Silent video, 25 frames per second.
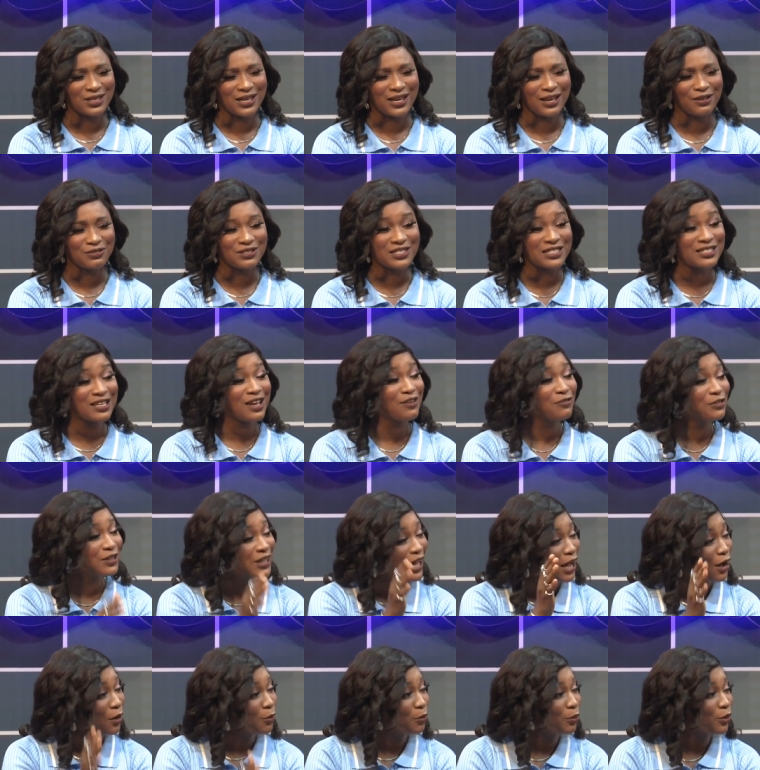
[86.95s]
to have
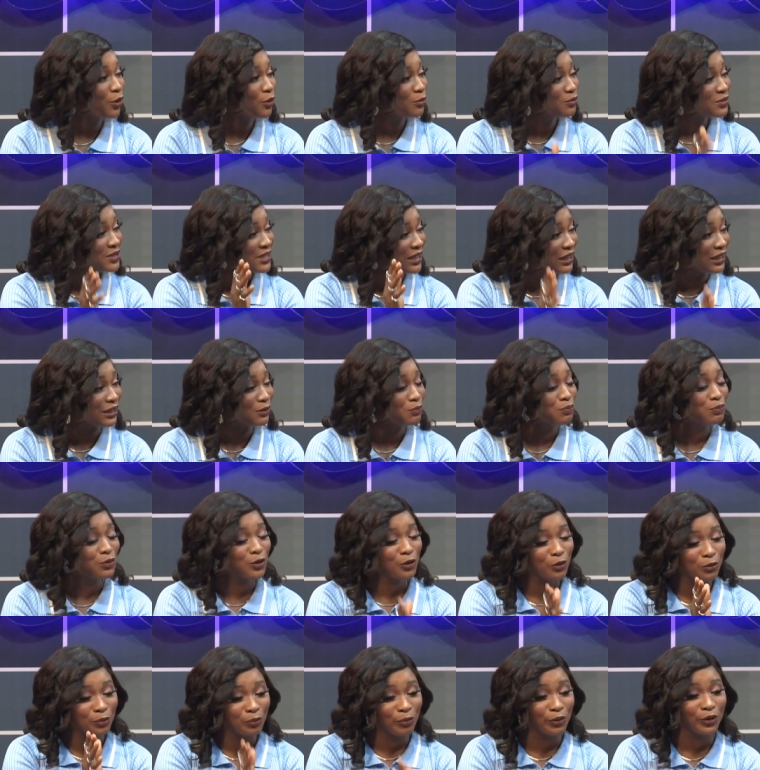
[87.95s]
seven albums in
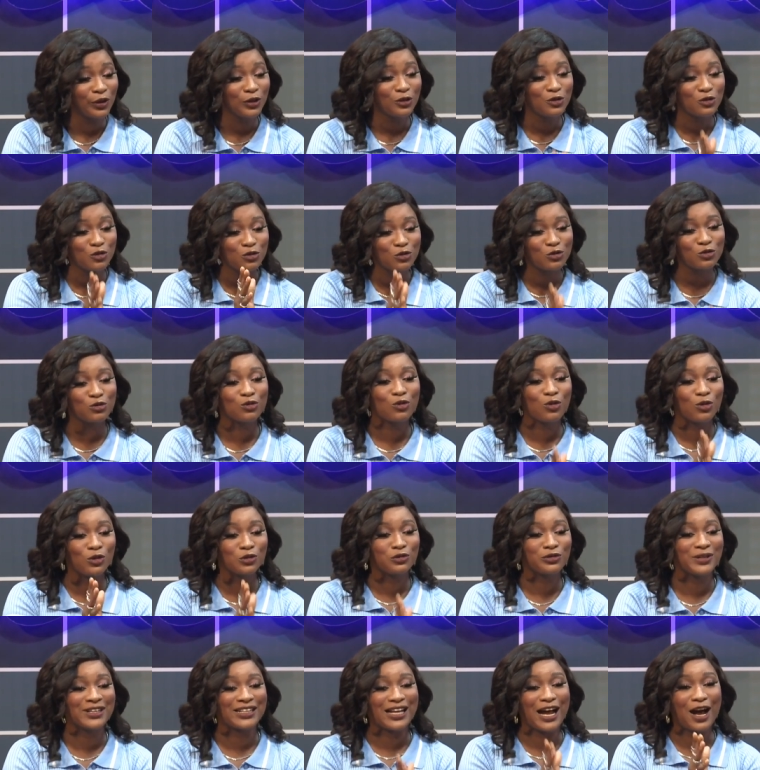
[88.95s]
Billboard two
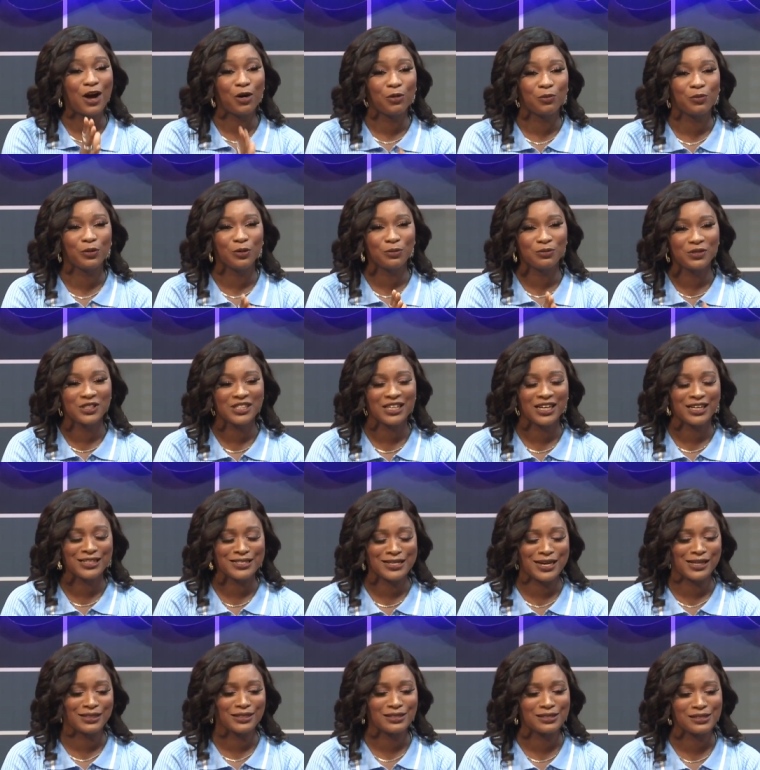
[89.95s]
hundred album chart
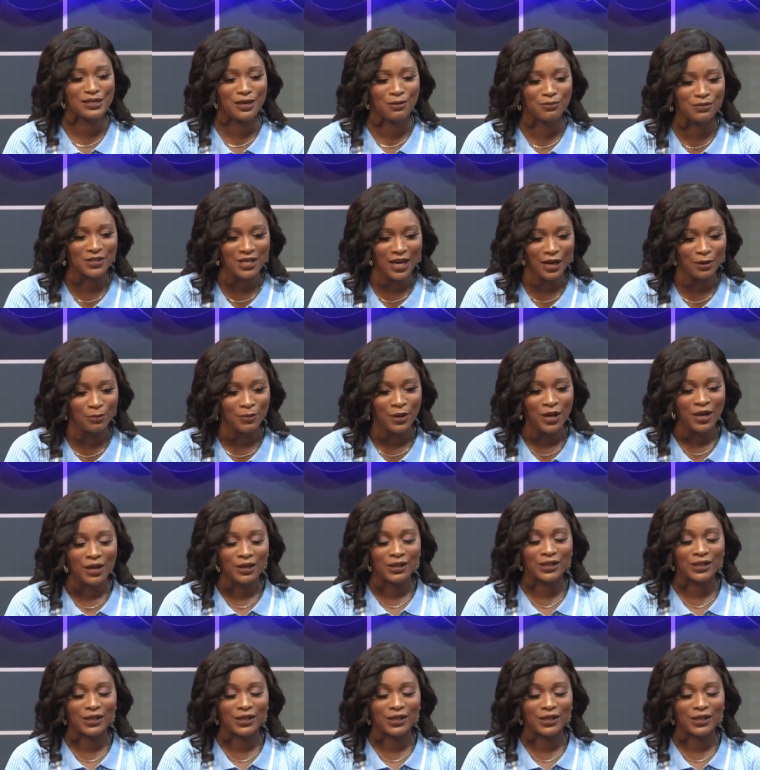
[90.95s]
at the same time.